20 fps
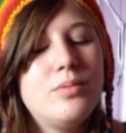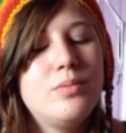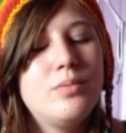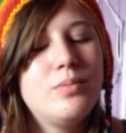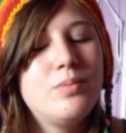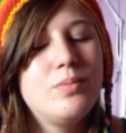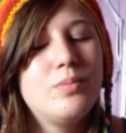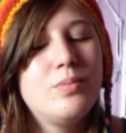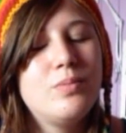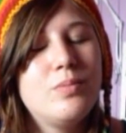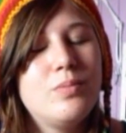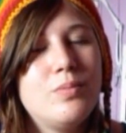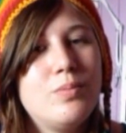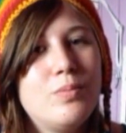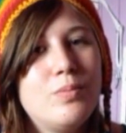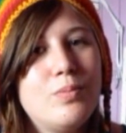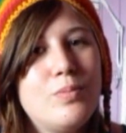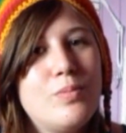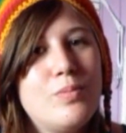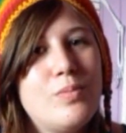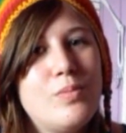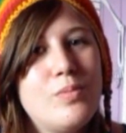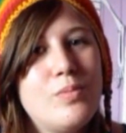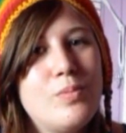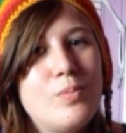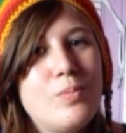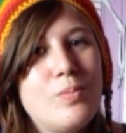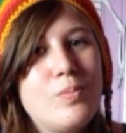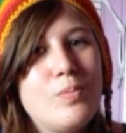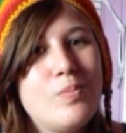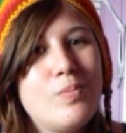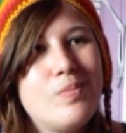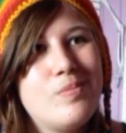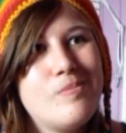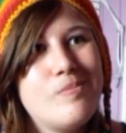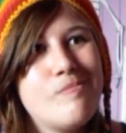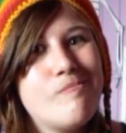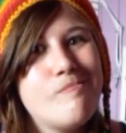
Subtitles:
[no speech]